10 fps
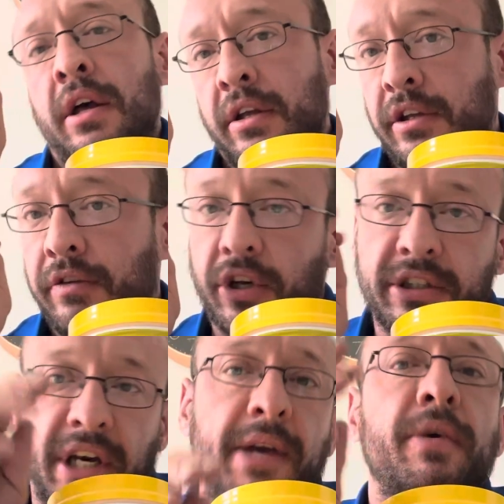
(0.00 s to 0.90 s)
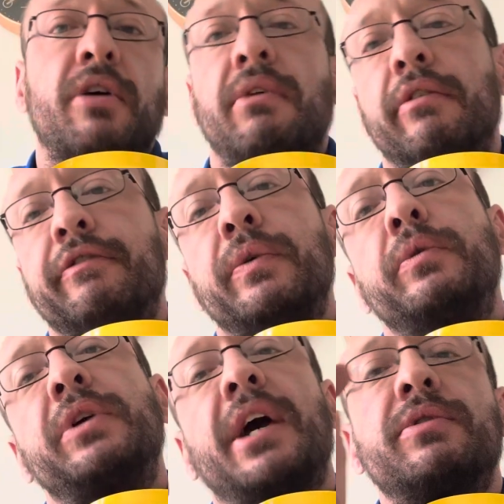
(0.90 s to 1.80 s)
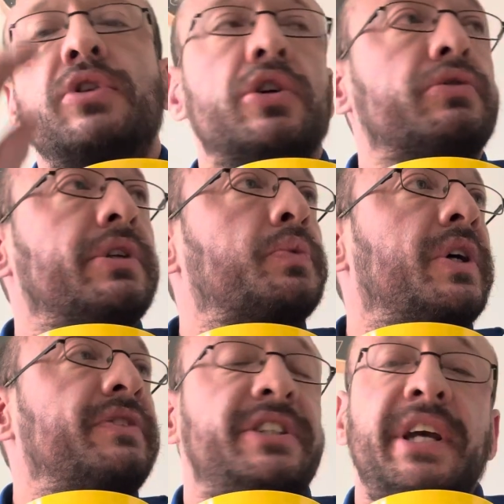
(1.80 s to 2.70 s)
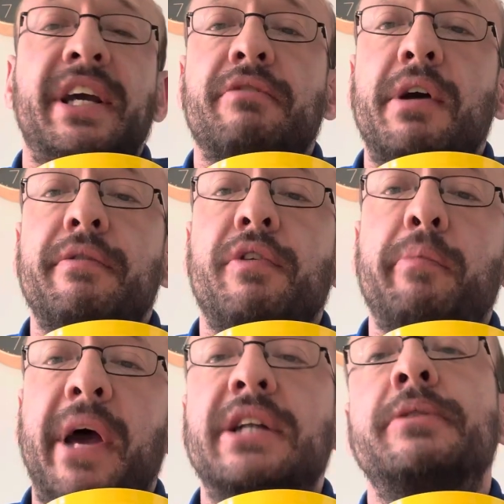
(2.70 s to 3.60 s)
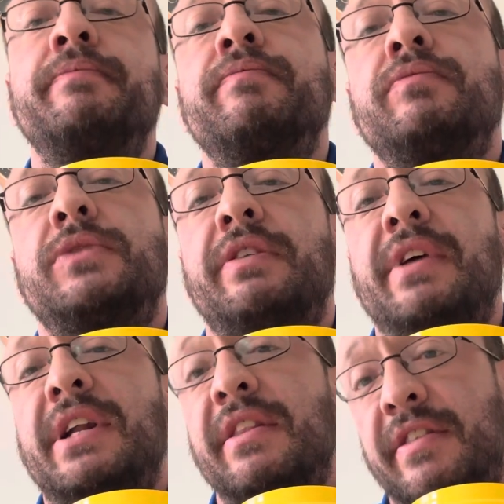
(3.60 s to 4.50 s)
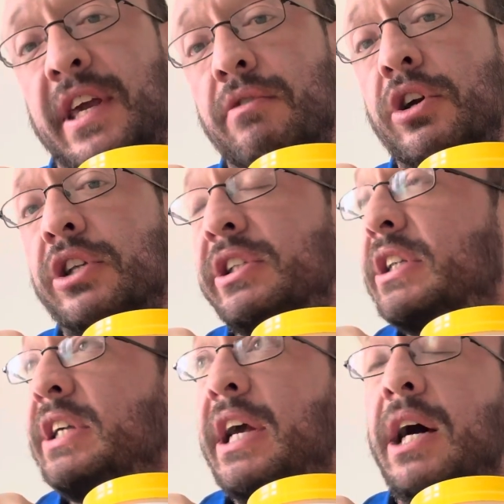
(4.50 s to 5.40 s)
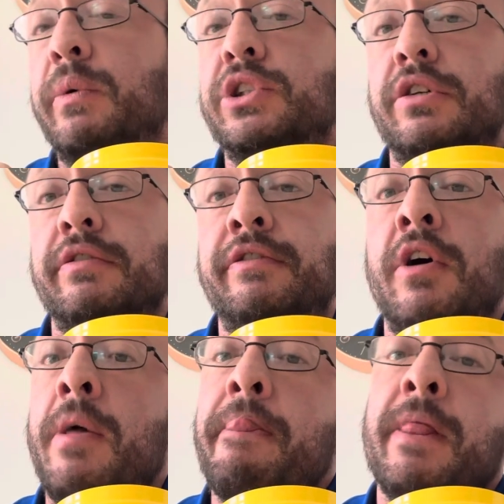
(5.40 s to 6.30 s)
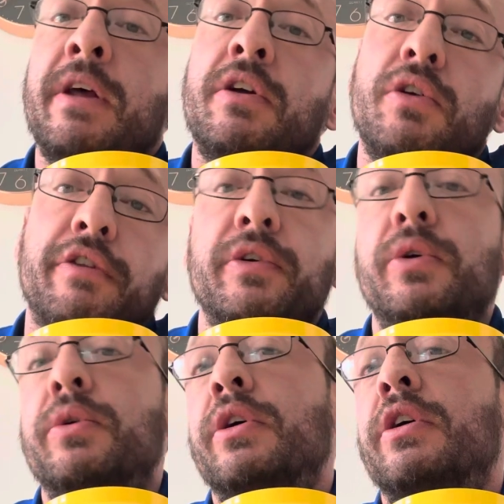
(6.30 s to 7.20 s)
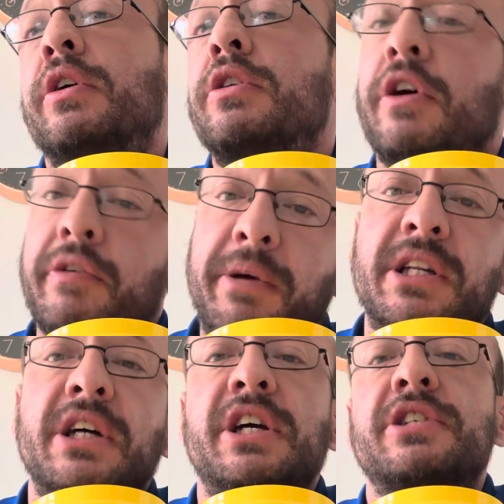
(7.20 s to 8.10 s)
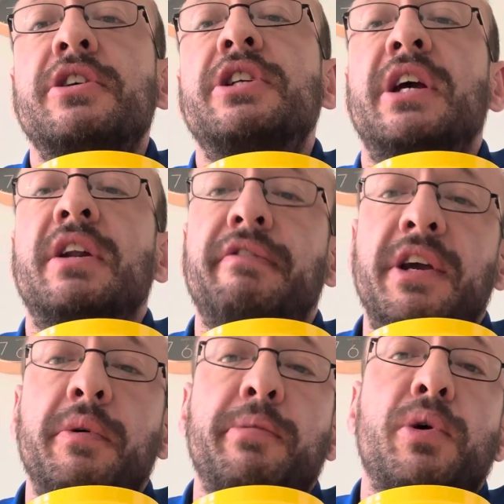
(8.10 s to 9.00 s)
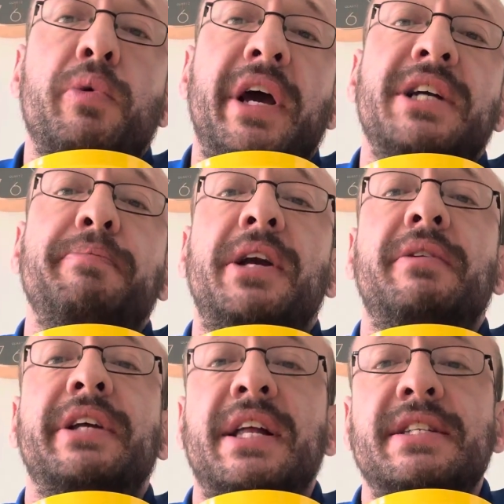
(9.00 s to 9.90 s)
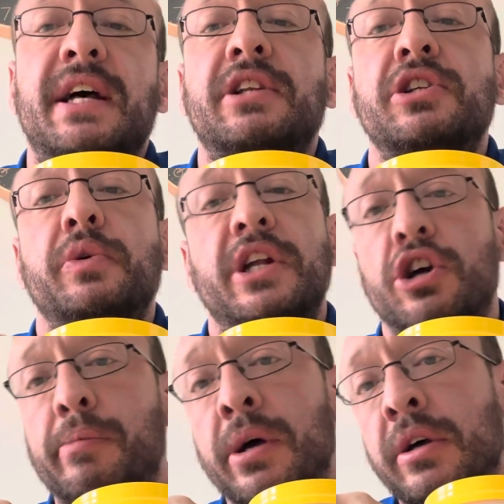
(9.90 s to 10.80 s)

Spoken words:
You've got to time it around food timings, hot drinks, whereas if you take it right before bed, you've then in theory got 6 to 8 hours of no food, nothing being digested to interfere with the probiotics being able to get settled and do their job.